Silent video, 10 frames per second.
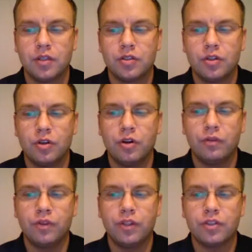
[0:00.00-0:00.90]
So
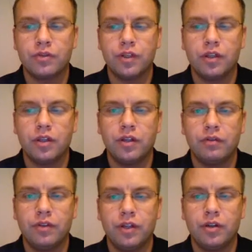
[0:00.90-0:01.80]
hopefully this
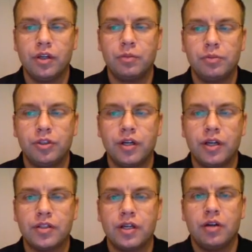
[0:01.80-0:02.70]
video helps you
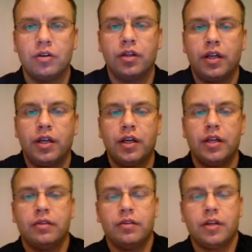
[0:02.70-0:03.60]
guys out,
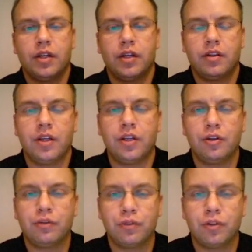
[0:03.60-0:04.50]
and again, thank
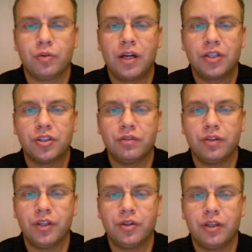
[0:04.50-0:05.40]
you for watching the
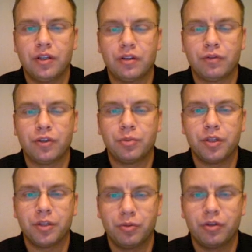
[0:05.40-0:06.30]
video, and I look forward to
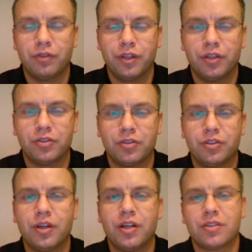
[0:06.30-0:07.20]
bringing more videos to
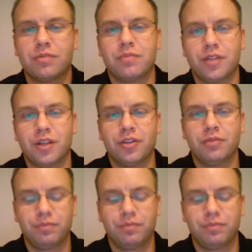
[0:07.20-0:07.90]
you guys. Thank you.